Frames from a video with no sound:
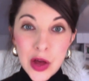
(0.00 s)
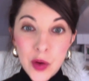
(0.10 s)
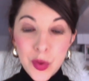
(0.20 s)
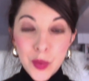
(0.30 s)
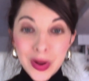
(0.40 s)

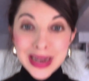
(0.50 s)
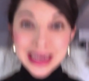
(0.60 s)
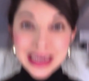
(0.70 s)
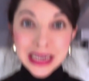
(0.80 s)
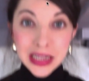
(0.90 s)
we want to
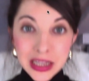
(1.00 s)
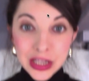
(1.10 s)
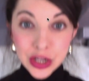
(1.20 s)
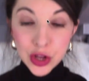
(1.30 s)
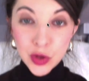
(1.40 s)
tilt
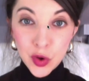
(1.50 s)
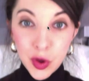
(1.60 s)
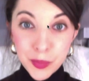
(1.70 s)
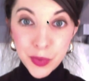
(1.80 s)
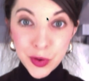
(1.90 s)
your
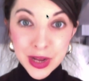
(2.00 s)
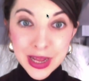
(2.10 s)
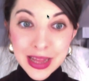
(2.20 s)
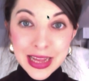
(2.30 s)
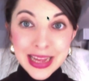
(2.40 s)
computer
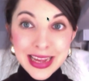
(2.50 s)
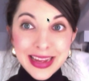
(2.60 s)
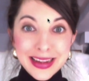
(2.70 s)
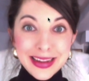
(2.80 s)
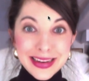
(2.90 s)

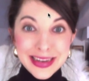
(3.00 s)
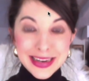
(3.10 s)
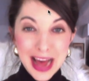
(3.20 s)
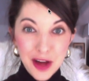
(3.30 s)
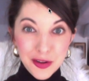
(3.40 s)

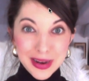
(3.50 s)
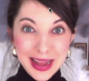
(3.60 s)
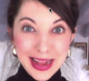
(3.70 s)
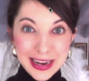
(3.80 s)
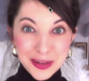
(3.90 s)
down a
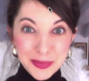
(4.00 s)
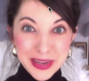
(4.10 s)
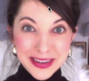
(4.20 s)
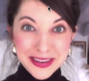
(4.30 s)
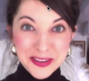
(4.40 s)
little bit.